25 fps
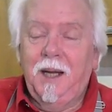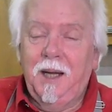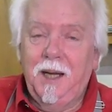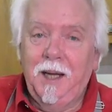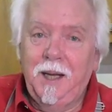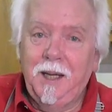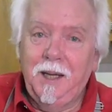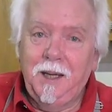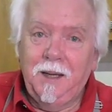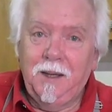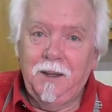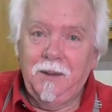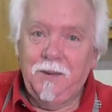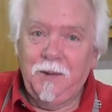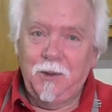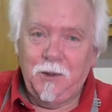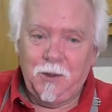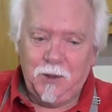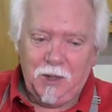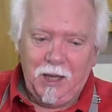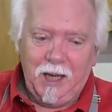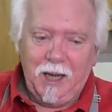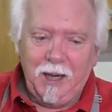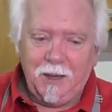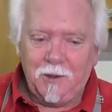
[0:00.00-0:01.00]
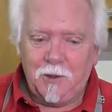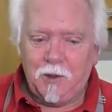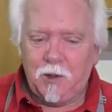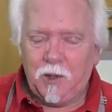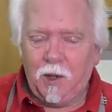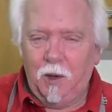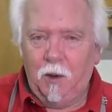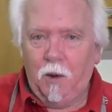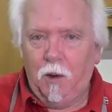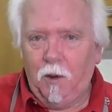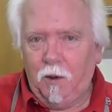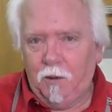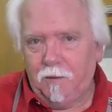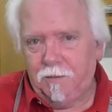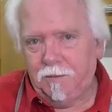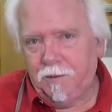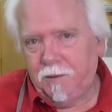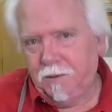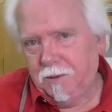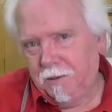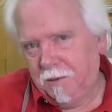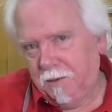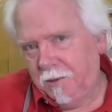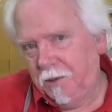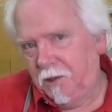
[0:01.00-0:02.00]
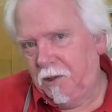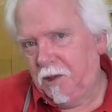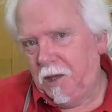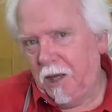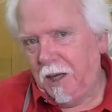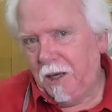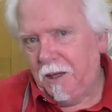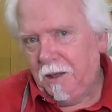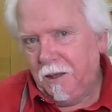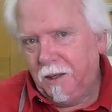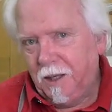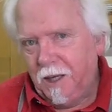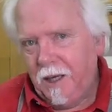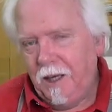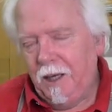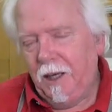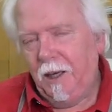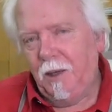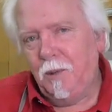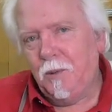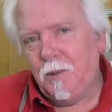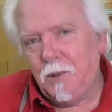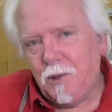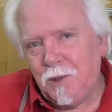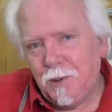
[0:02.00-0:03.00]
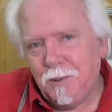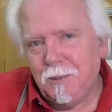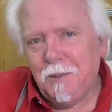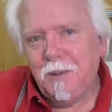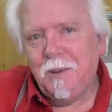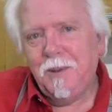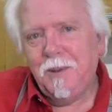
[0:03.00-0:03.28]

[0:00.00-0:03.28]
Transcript: in sacks of 10 kilos,